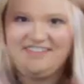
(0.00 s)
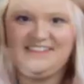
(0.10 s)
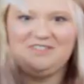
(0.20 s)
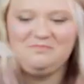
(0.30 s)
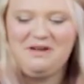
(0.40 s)

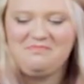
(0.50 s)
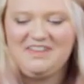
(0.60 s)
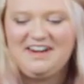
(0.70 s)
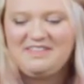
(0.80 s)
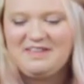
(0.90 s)
loving that little
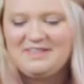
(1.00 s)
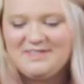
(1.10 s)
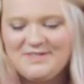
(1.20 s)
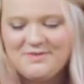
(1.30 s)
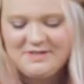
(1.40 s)
pumpkin.
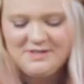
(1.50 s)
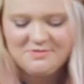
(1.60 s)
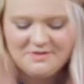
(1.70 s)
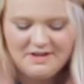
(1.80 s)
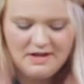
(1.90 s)
He's so
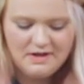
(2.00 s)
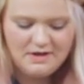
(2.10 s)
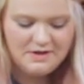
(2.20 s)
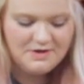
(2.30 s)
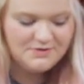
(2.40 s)
cute.
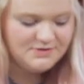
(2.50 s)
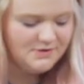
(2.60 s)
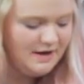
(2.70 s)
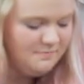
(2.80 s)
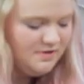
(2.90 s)

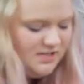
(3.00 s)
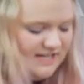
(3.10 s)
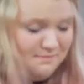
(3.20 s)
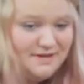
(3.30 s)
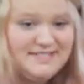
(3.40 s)
So I'm gonna
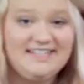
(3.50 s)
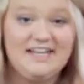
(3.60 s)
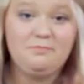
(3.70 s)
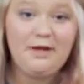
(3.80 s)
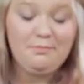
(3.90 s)
take my
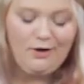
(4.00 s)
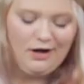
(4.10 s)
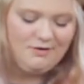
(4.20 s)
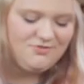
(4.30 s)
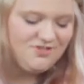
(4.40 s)

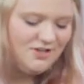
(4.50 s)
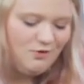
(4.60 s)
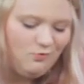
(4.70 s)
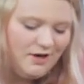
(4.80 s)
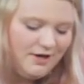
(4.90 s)
sandpaper and I'm just gonna